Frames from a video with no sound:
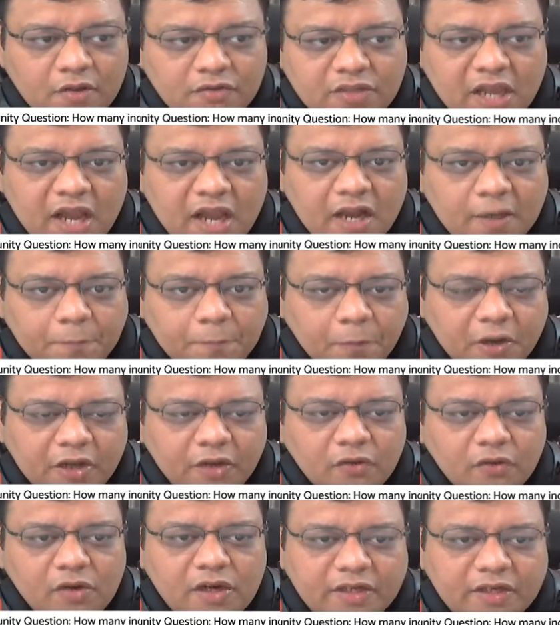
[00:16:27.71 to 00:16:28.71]
That
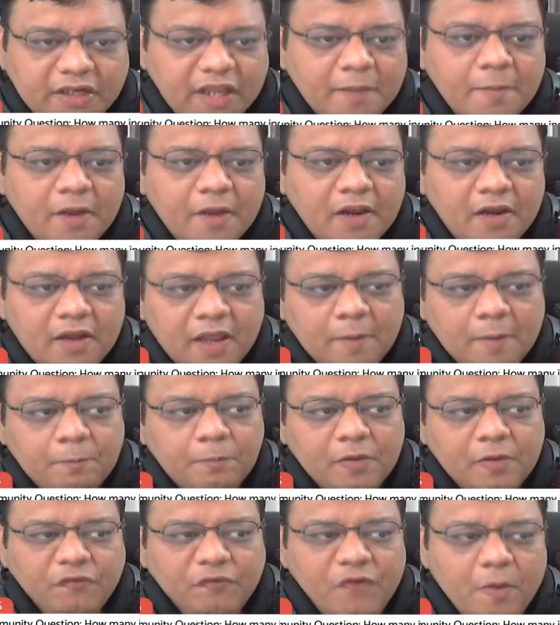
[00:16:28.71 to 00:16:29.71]
particular table
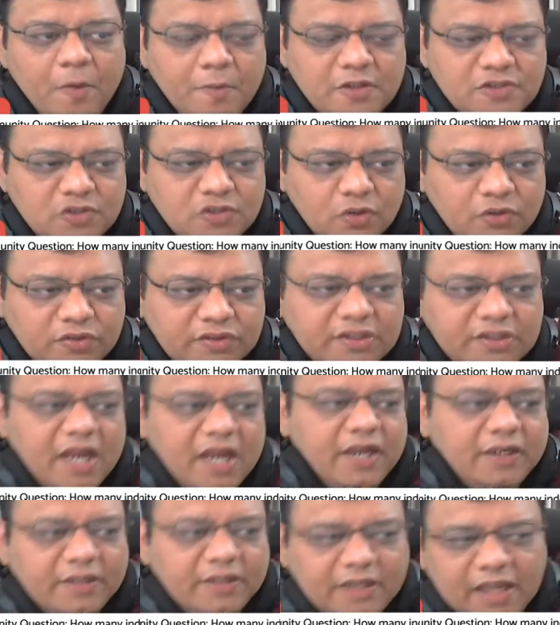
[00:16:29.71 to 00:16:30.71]
and performance on
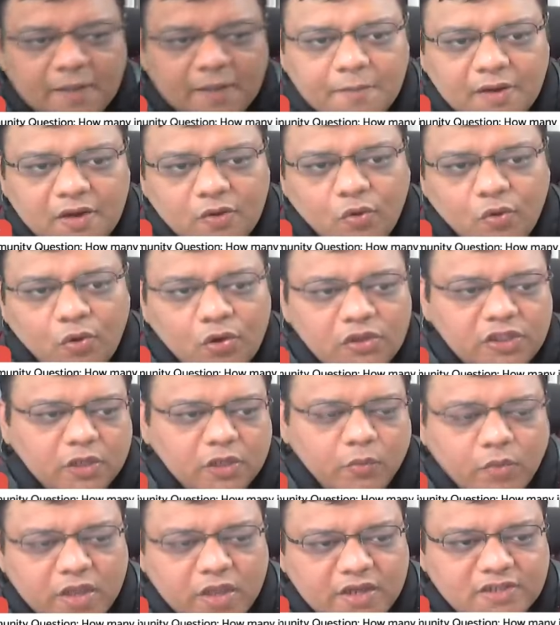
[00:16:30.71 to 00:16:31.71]
that table, all the
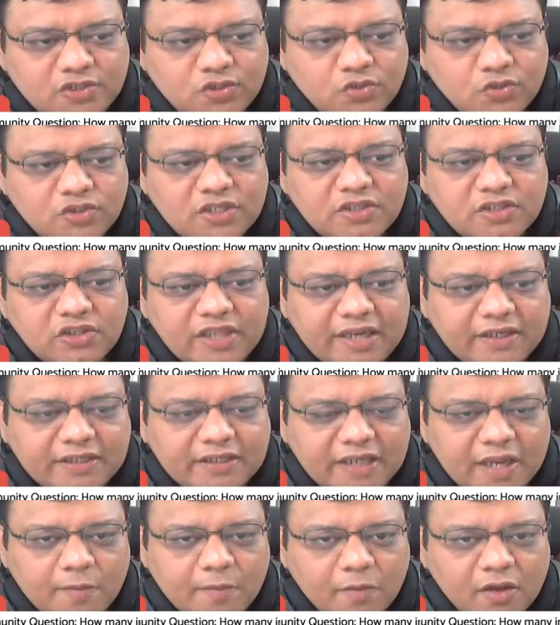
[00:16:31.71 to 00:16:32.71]
queries using
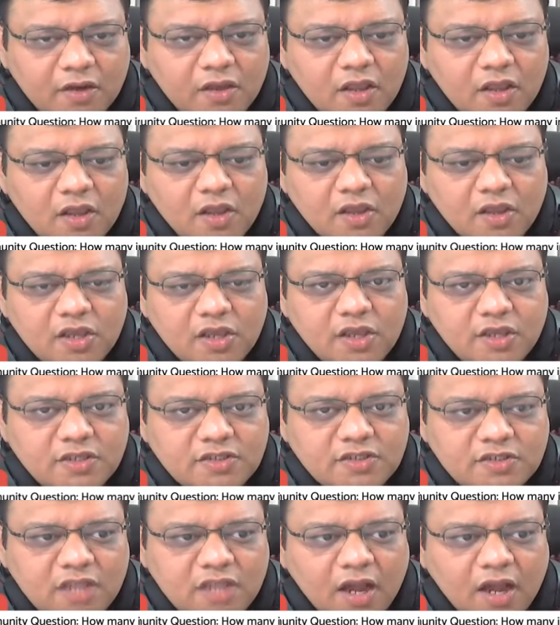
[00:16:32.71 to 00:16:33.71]
that table
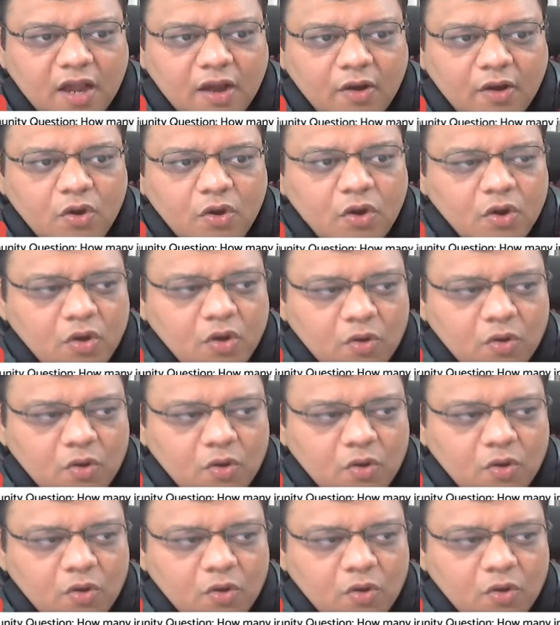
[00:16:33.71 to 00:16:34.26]
is now